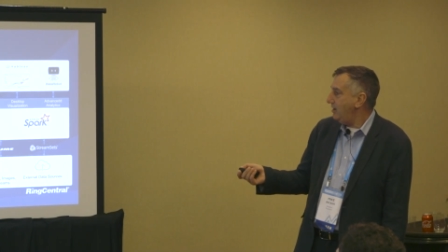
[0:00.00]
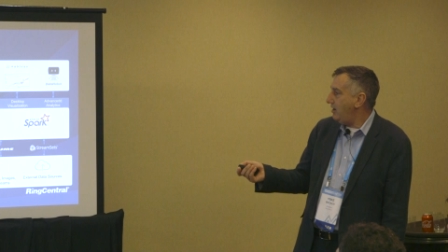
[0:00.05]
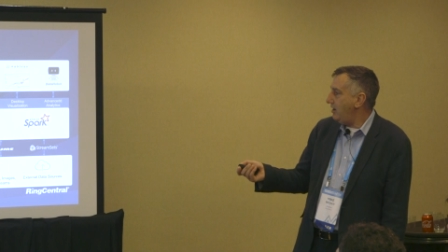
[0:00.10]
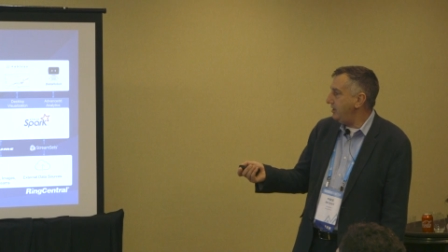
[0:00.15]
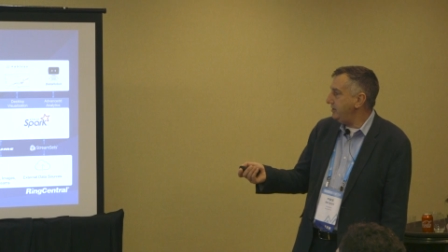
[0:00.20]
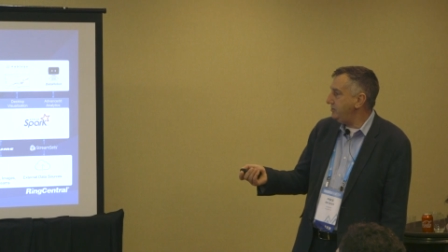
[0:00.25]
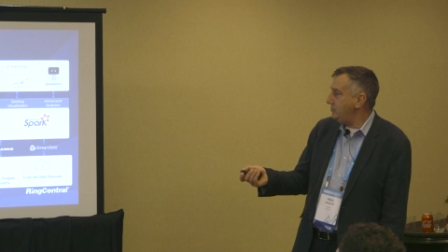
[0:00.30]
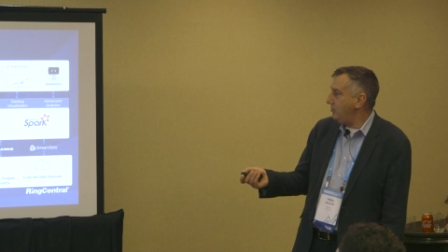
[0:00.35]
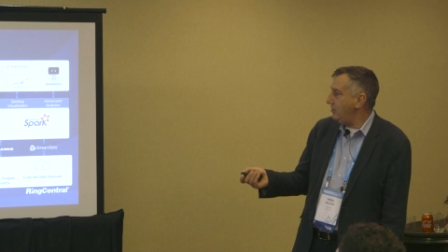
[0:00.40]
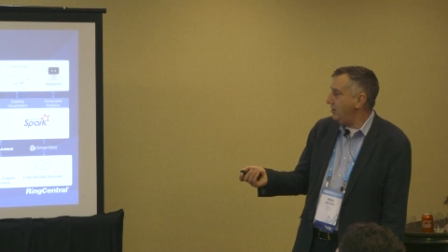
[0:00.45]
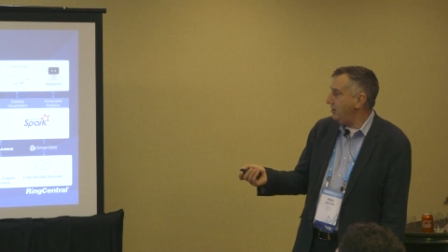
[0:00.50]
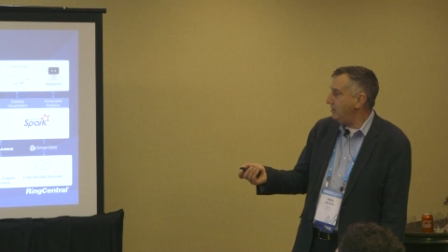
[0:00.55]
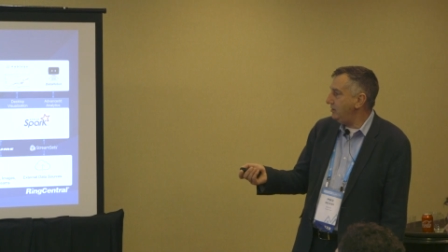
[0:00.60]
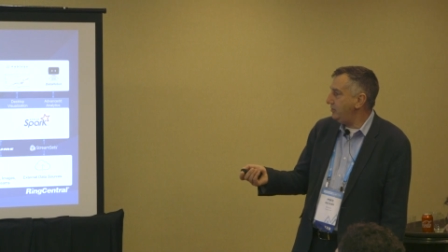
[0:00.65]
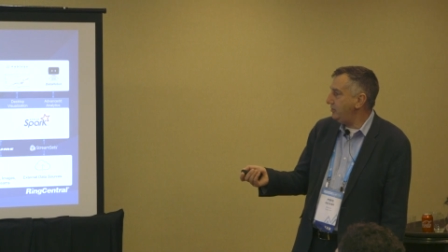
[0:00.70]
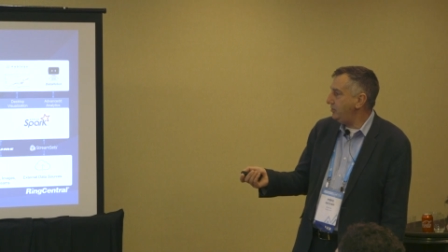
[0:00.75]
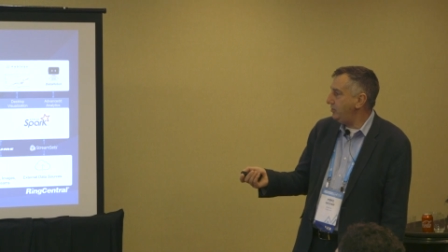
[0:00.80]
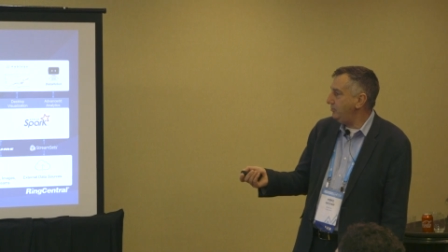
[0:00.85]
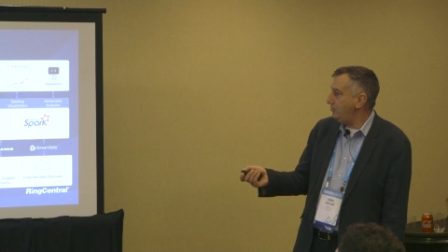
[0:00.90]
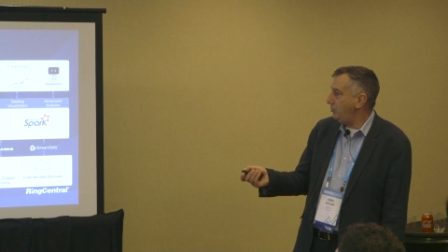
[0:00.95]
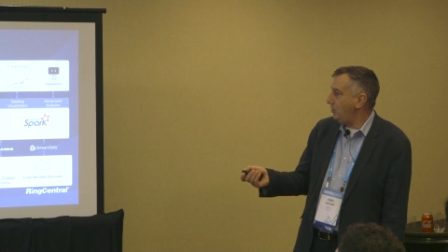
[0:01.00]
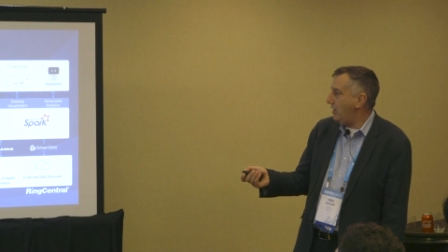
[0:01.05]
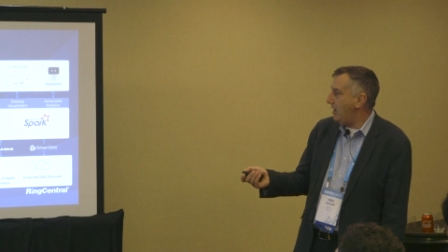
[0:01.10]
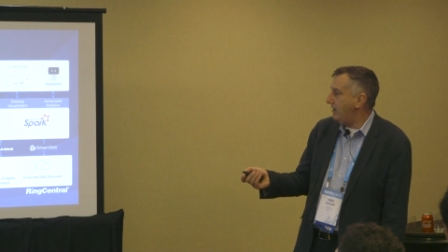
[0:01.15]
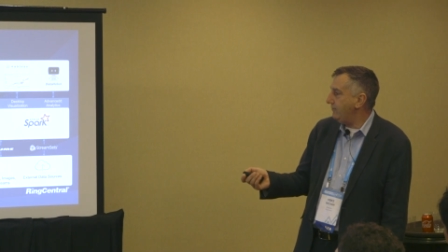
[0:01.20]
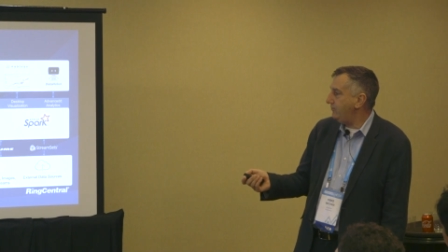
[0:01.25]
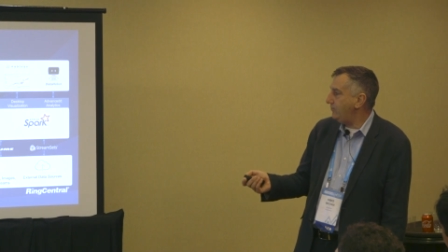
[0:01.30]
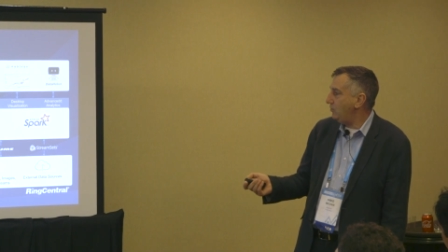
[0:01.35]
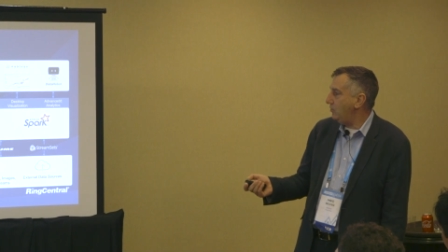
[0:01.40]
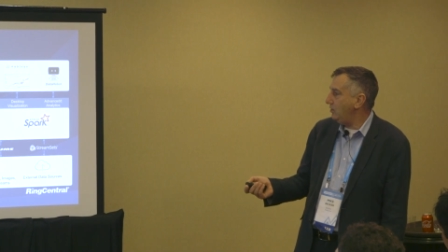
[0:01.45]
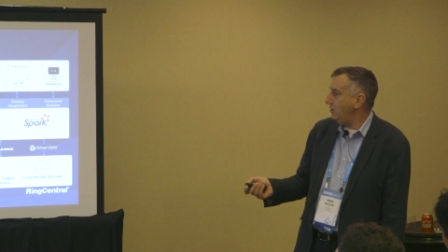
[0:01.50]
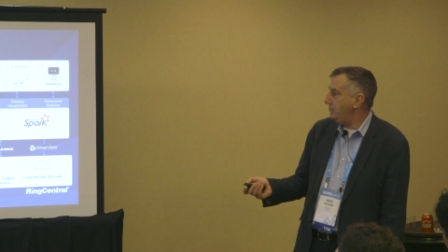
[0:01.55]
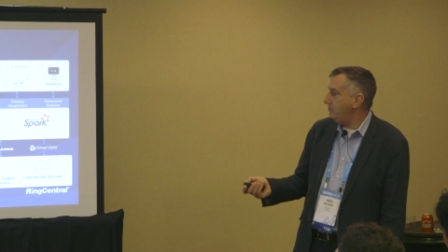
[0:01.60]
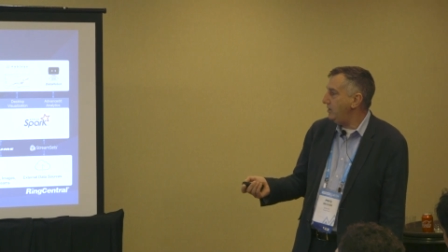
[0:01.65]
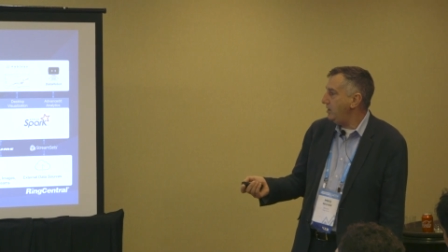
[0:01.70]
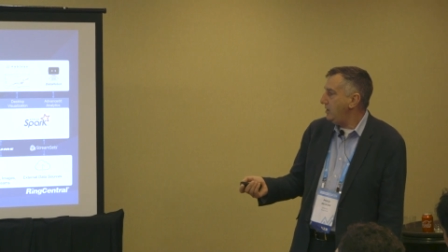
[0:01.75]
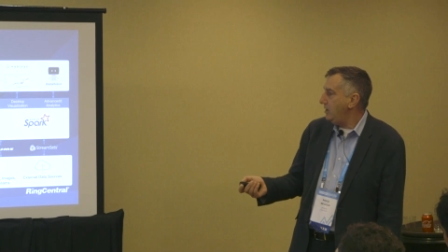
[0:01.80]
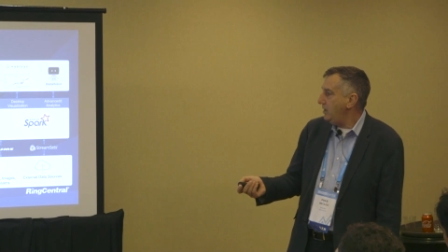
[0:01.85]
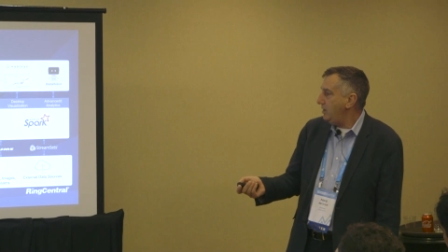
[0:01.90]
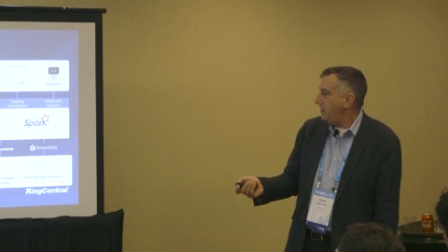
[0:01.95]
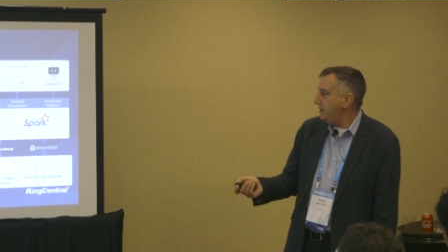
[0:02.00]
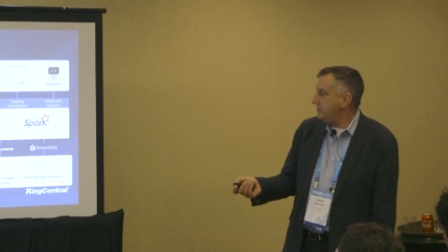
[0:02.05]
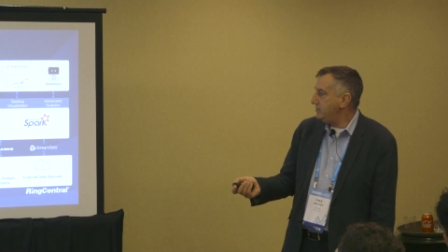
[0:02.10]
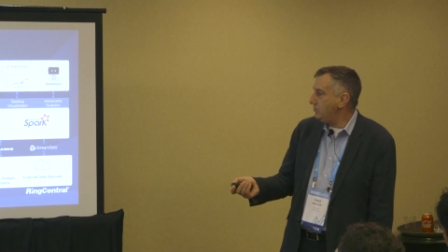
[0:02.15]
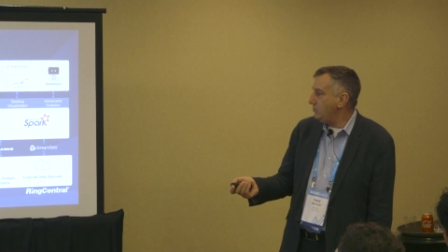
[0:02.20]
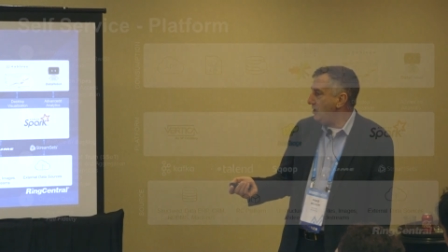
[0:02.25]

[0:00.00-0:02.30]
onto our Hadoop platform, as